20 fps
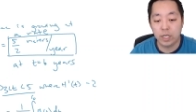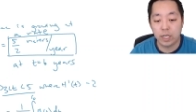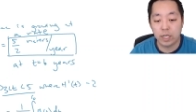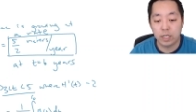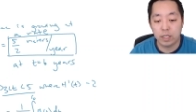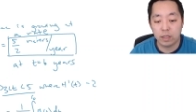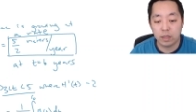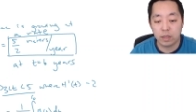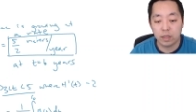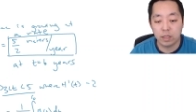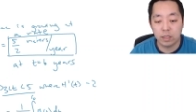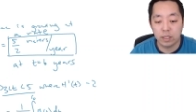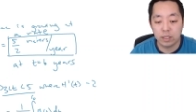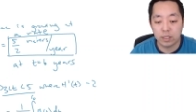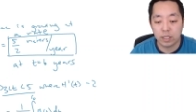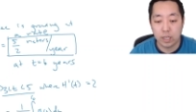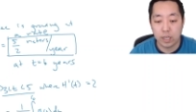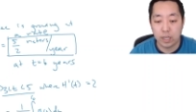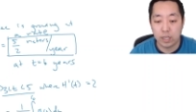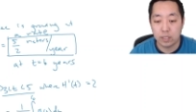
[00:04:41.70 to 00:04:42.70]
eighth, and let's
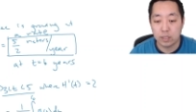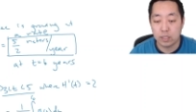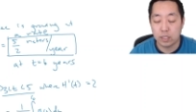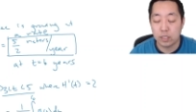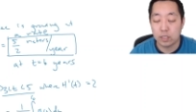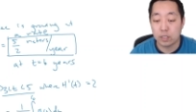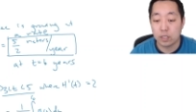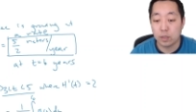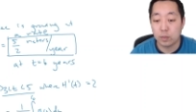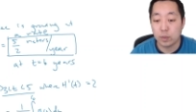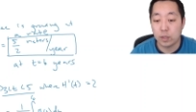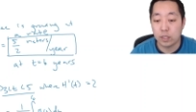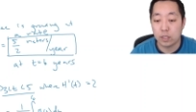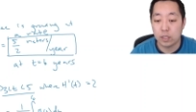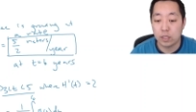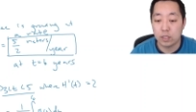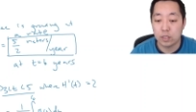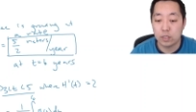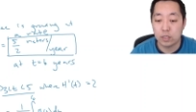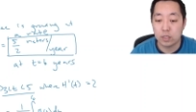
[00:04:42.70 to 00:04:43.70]
add these up at
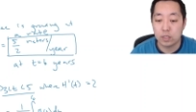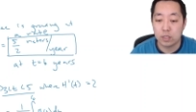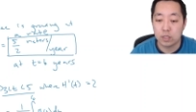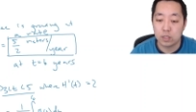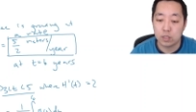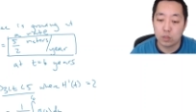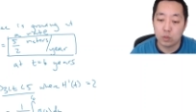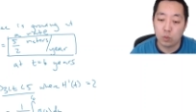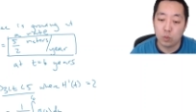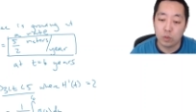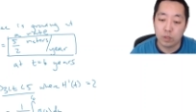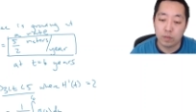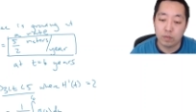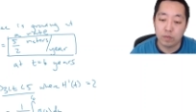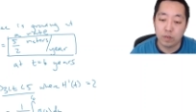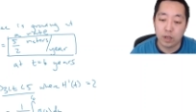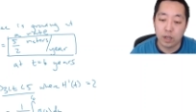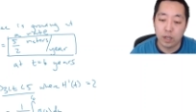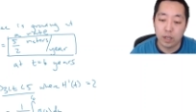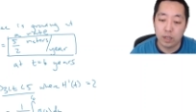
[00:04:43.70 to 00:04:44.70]
least. This is
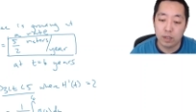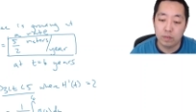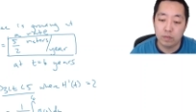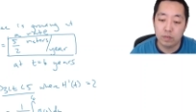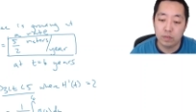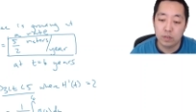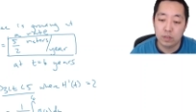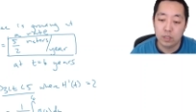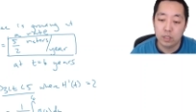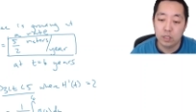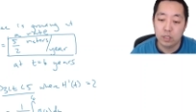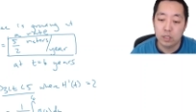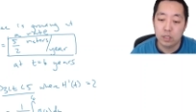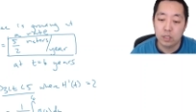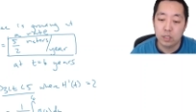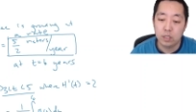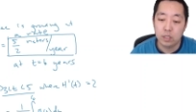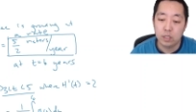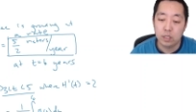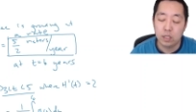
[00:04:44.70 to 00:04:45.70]
twenty-five.
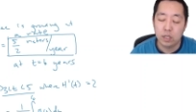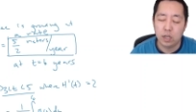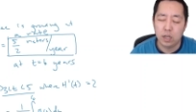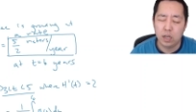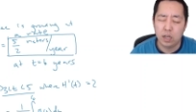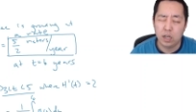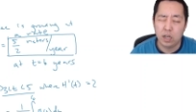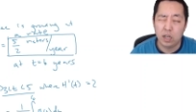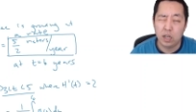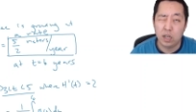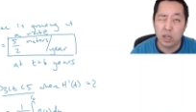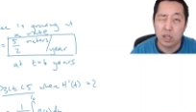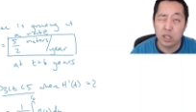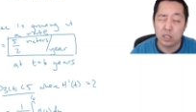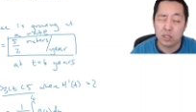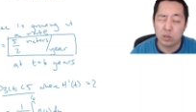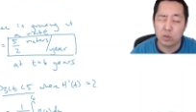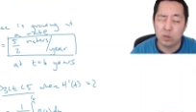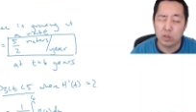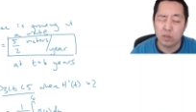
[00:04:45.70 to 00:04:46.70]
Uh,
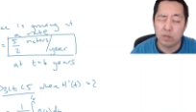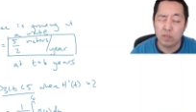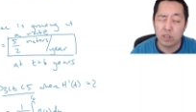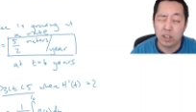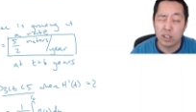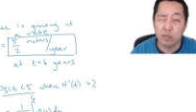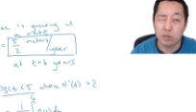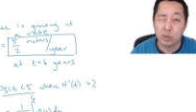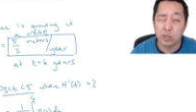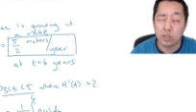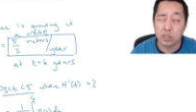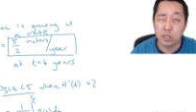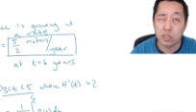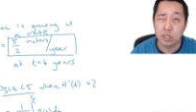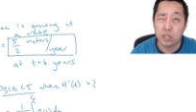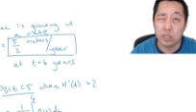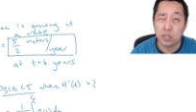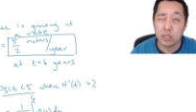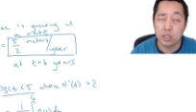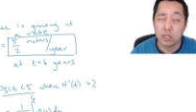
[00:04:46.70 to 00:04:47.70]
twenty-five plus
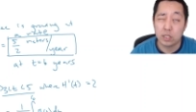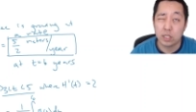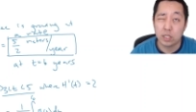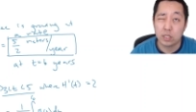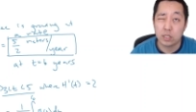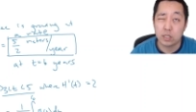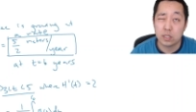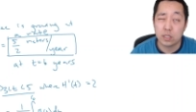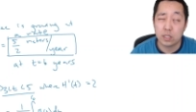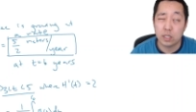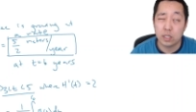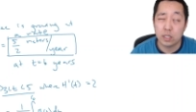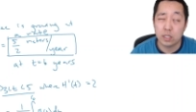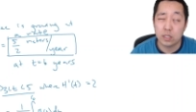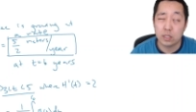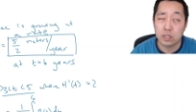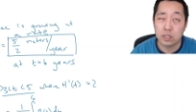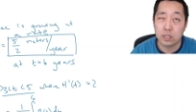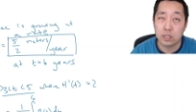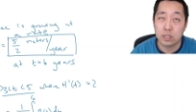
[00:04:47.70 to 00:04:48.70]
thirty-six
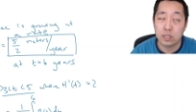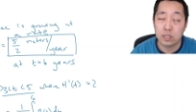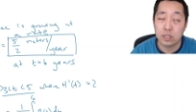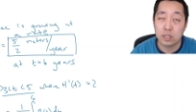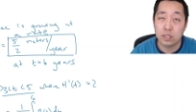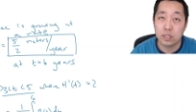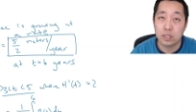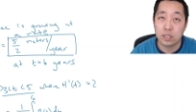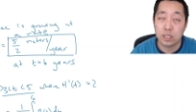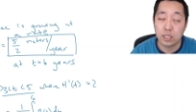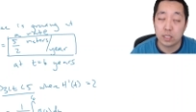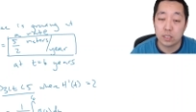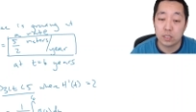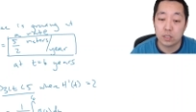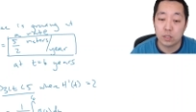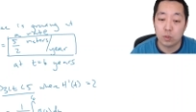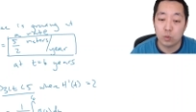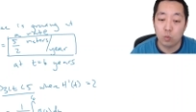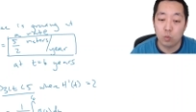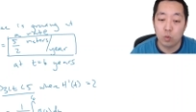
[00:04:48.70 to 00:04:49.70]
is
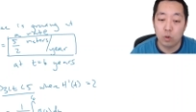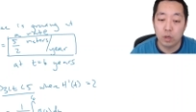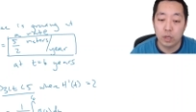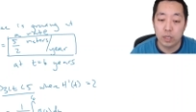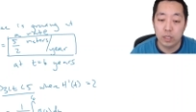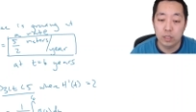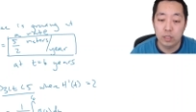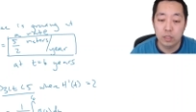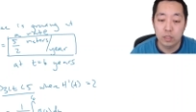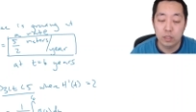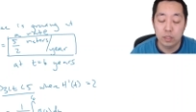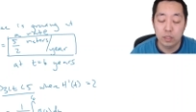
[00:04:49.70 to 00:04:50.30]
sixty-one.